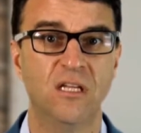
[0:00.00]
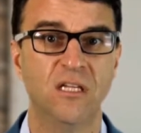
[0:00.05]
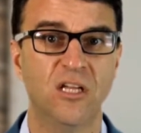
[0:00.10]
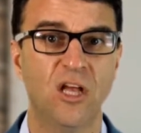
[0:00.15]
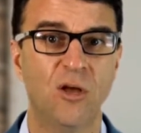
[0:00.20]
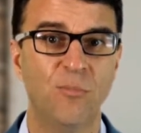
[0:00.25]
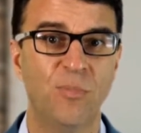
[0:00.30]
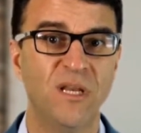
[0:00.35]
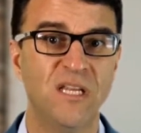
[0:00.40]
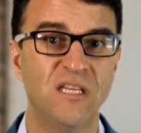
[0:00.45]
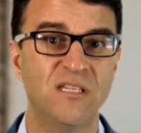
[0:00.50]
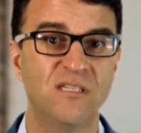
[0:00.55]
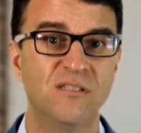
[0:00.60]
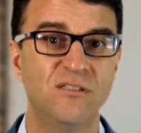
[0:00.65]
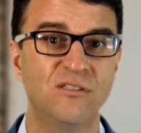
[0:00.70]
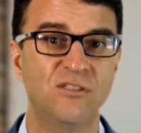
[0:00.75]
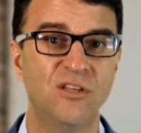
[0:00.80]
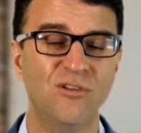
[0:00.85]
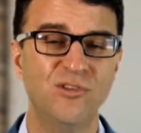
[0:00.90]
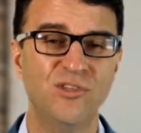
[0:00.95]
companies
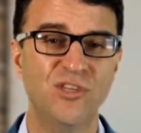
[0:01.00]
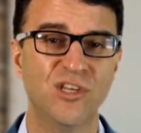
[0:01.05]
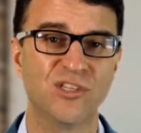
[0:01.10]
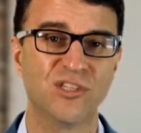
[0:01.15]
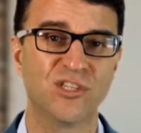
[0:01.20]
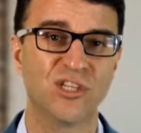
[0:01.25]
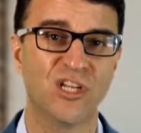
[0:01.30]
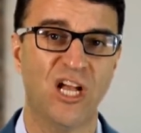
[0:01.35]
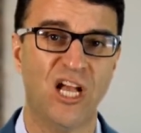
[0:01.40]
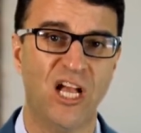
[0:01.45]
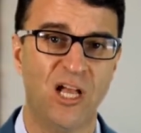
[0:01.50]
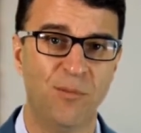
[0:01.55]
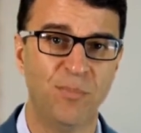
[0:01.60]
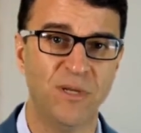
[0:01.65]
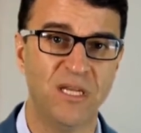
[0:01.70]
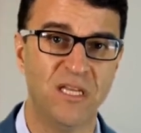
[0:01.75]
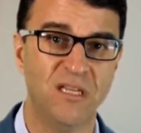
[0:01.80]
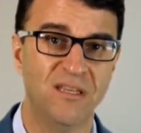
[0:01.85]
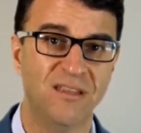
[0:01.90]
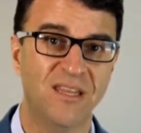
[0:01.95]
don't just
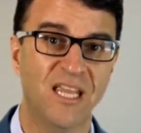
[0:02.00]
copy,